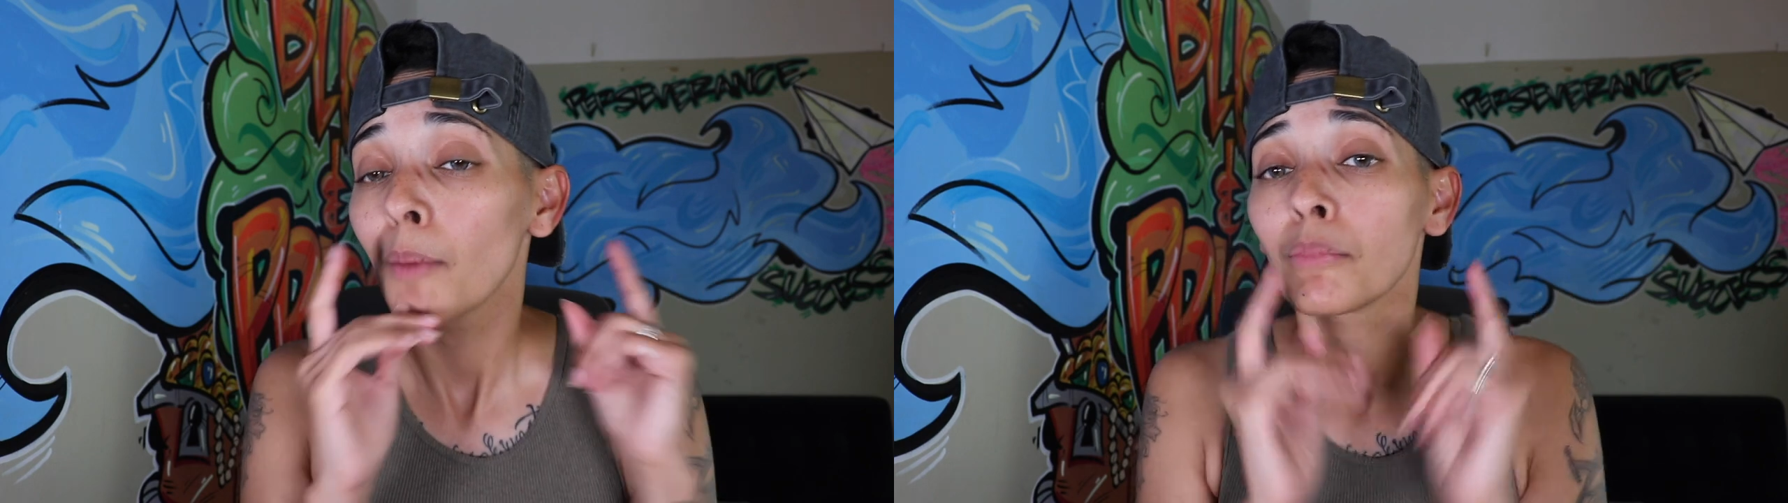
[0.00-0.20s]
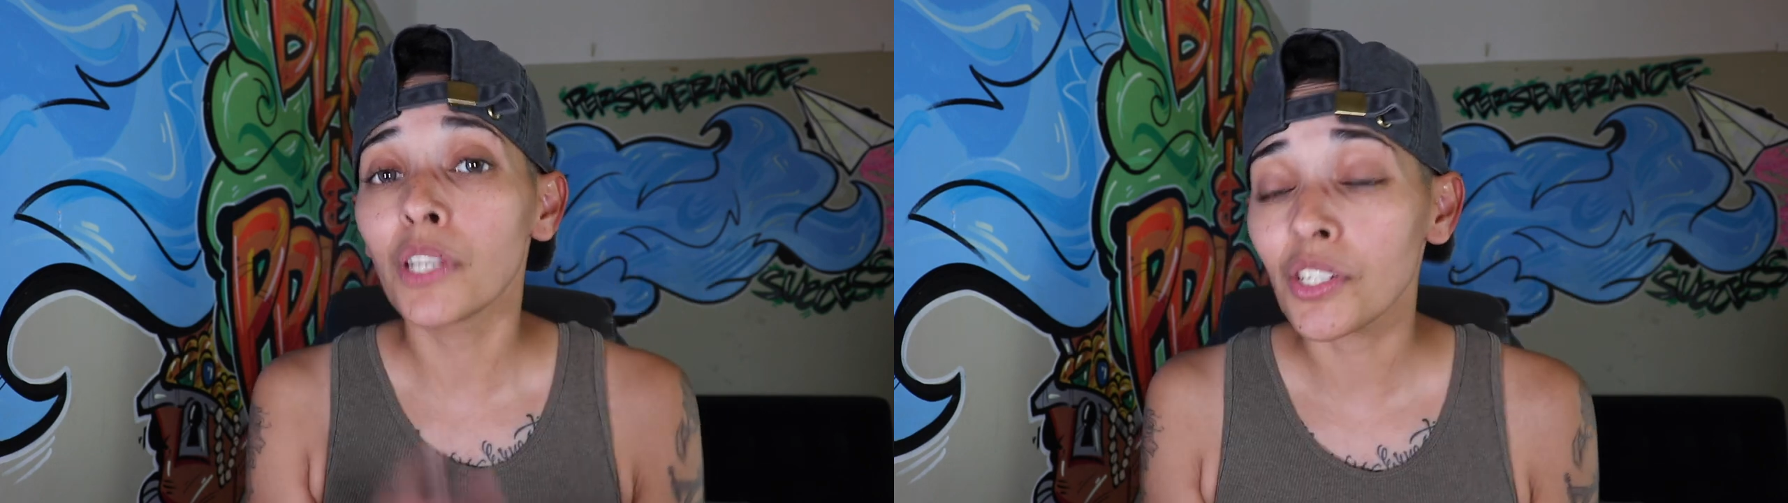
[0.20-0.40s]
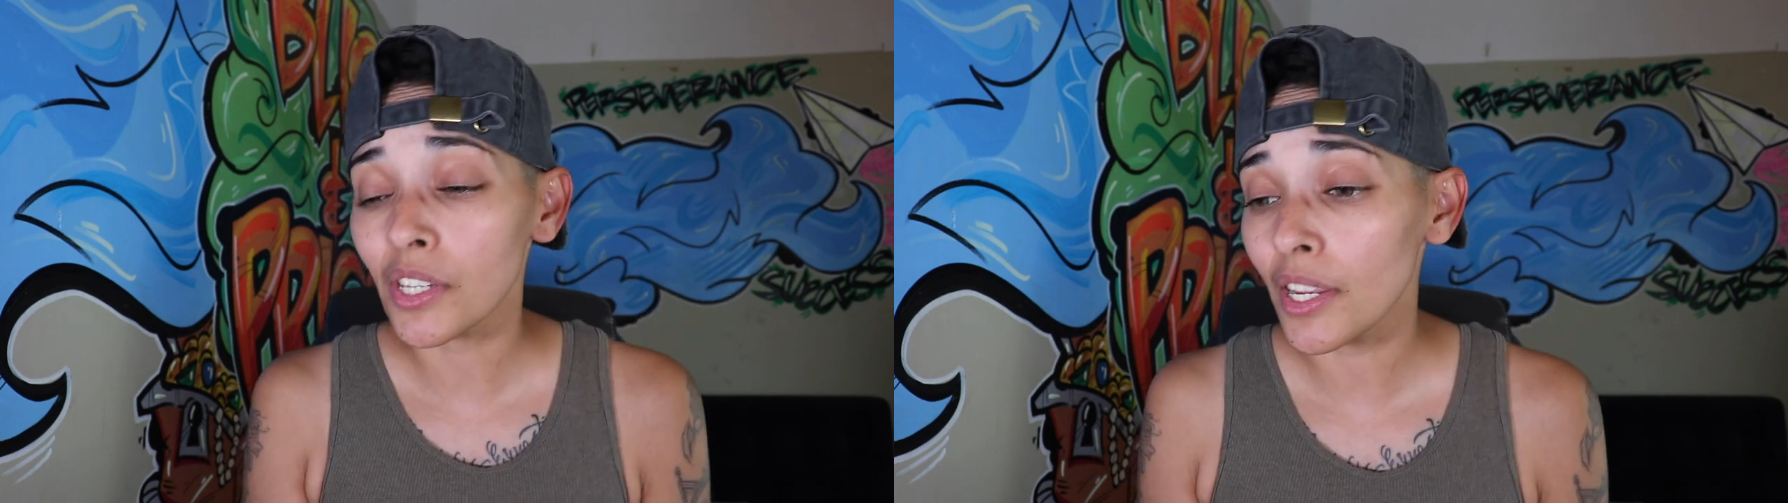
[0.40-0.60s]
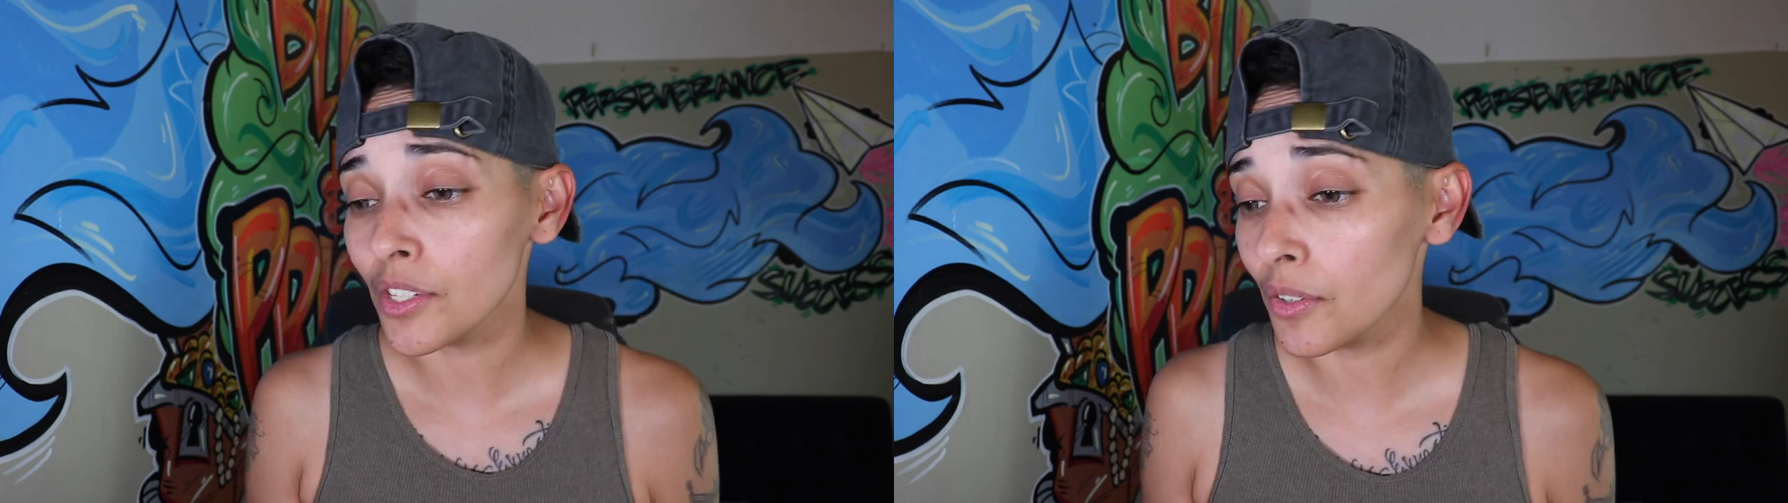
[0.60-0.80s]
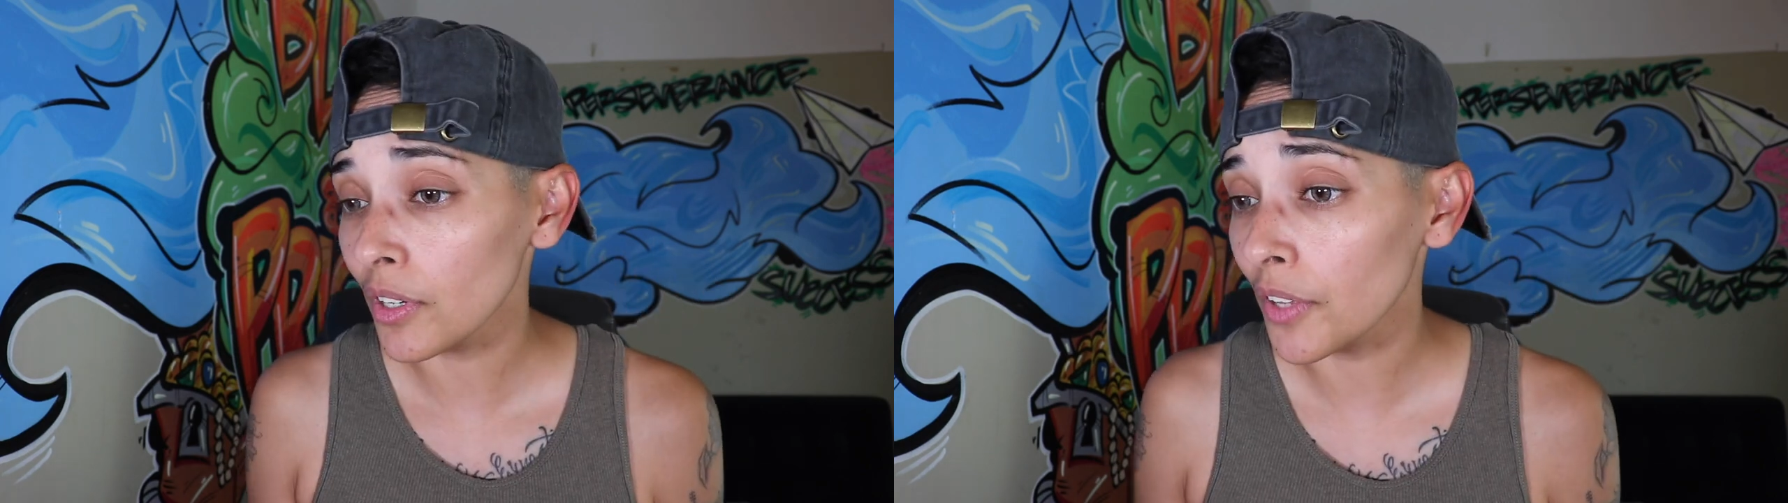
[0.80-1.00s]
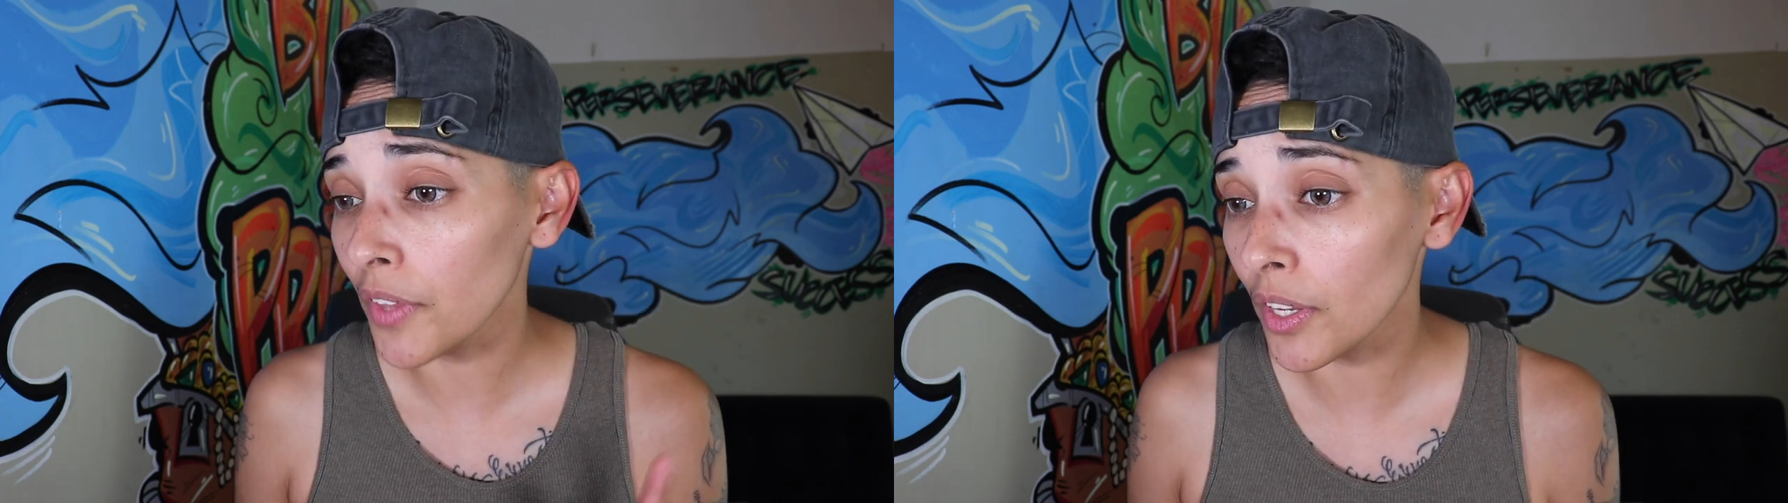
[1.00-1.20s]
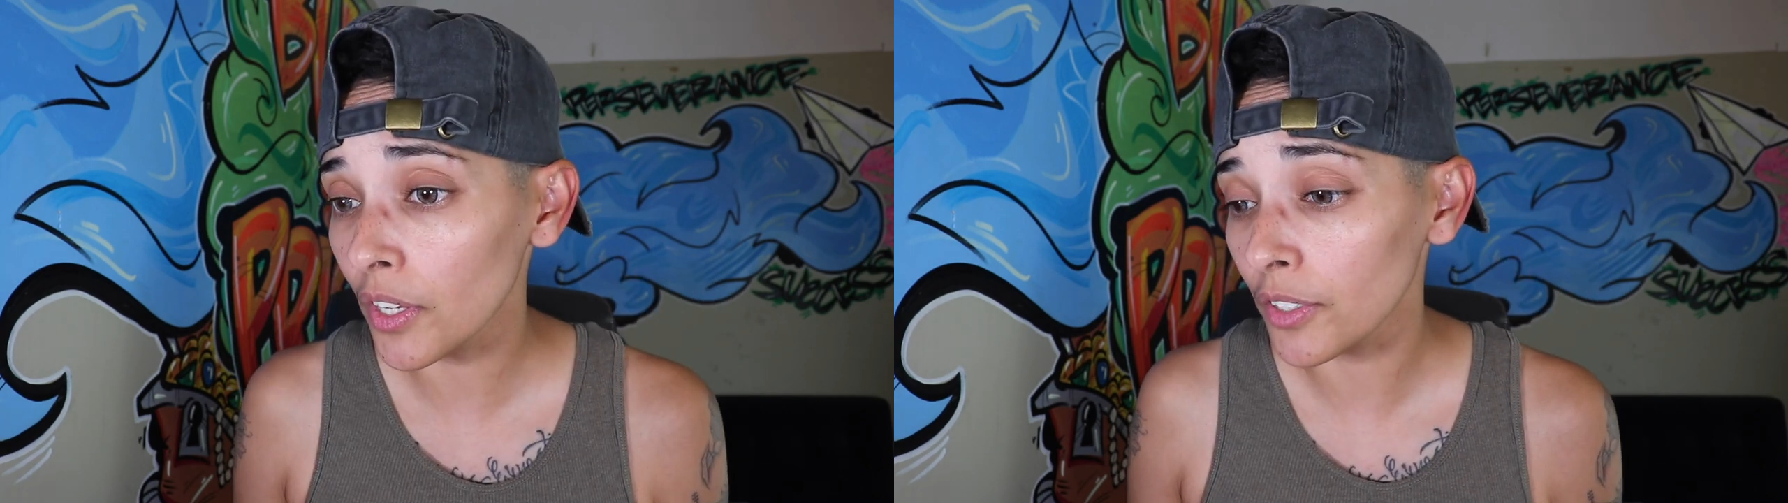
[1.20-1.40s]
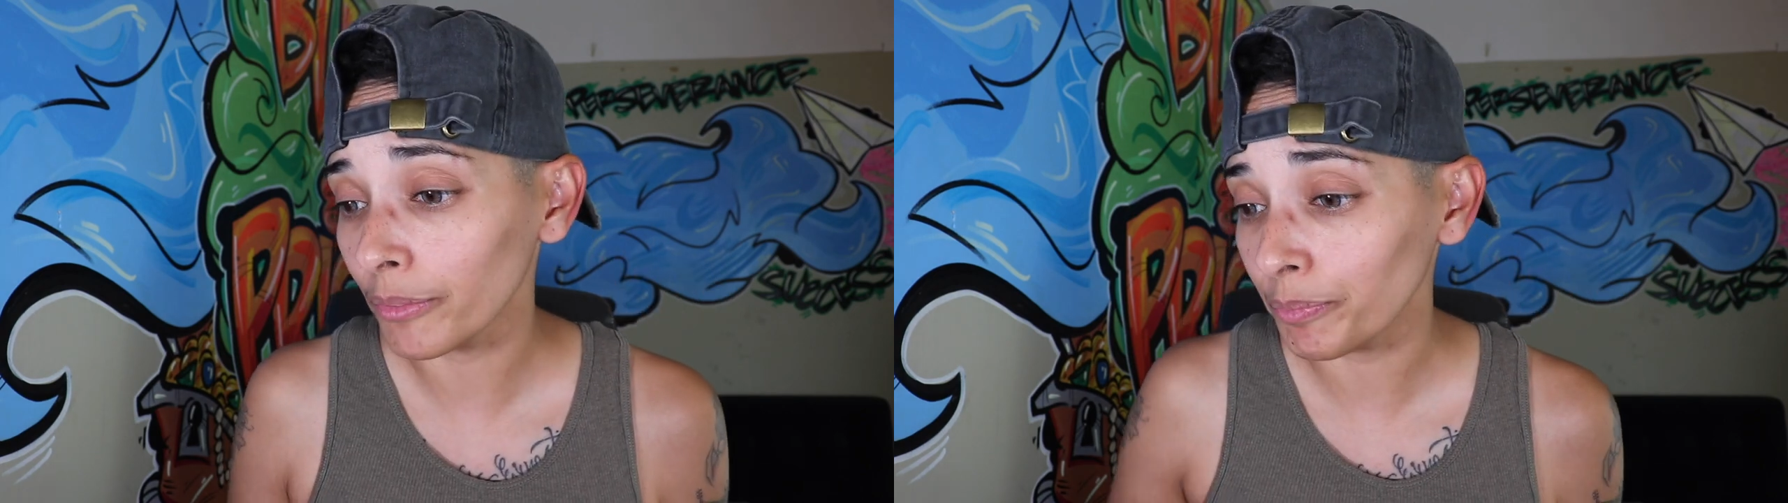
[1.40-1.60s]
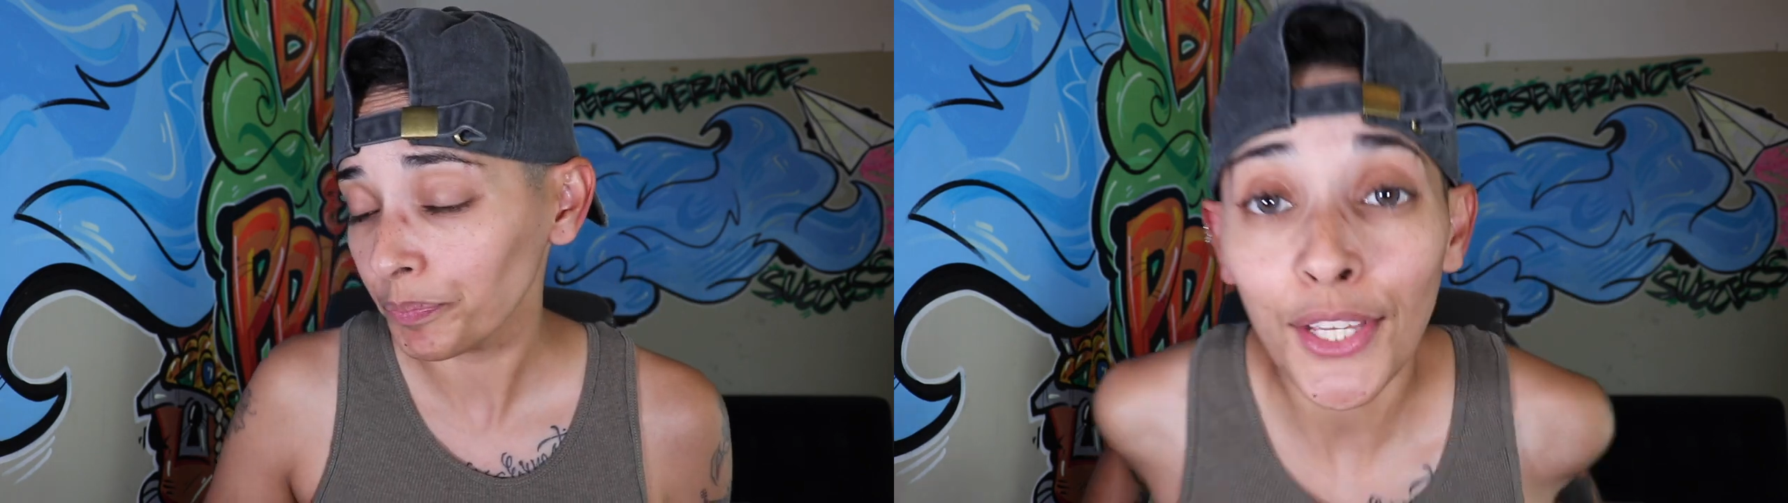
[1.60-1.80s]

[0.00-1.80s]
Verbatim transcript: Appreciate you, girl. Thank you.